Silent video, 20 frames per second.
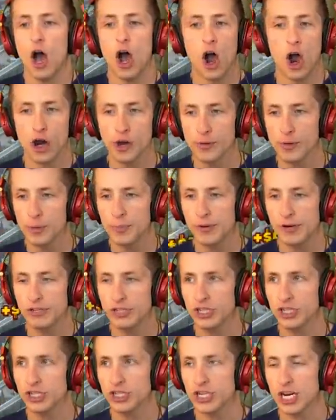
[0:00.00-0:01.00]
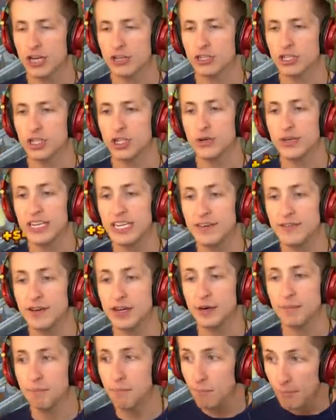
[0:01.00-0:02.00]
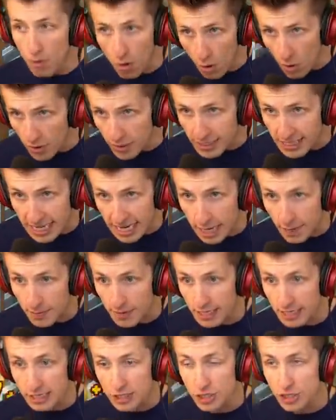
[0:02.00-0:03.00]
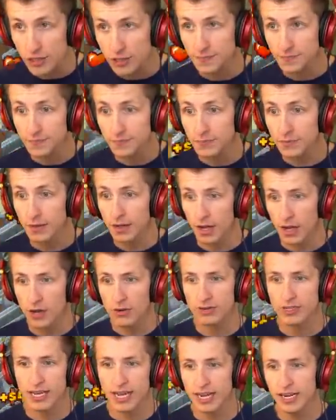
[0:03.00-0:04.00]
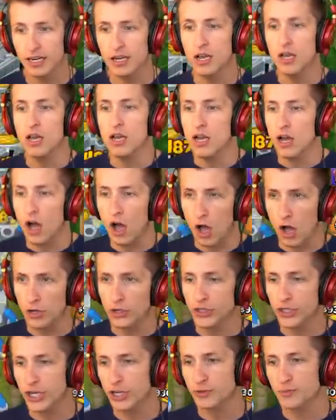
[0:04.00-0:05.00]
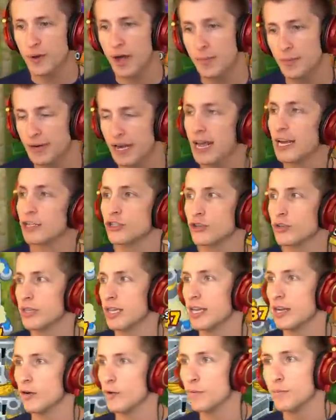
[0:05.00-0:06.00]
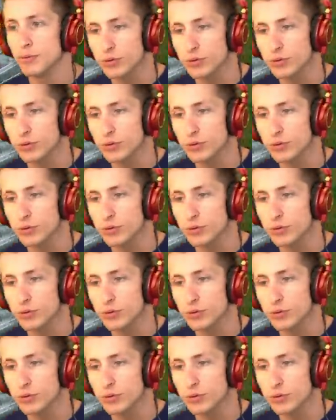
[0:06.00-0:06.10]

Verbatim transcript: Armor-piercing shells do even more damage. Okay. All shells pop an extra layer of